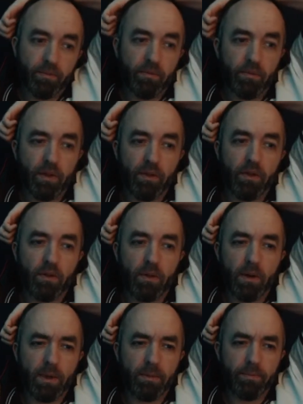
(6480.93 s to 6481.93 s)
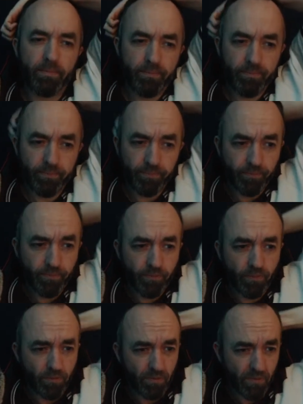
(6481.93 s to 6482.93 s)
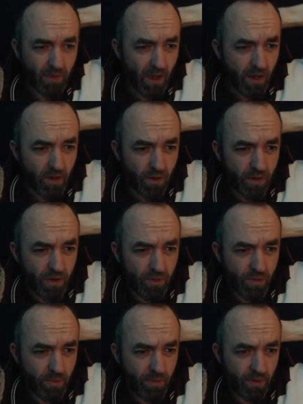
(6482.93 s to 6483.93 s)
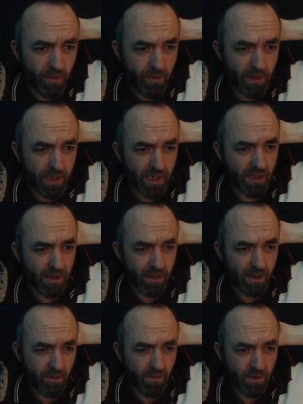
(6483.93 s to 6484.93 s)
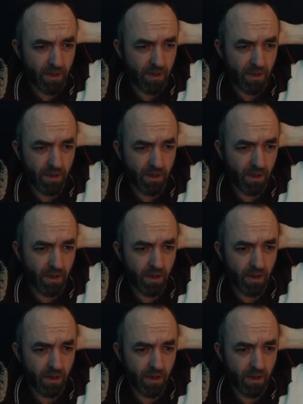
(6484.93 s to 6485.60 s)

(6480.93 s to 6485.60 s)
If you know what I mean. I got to a point one night,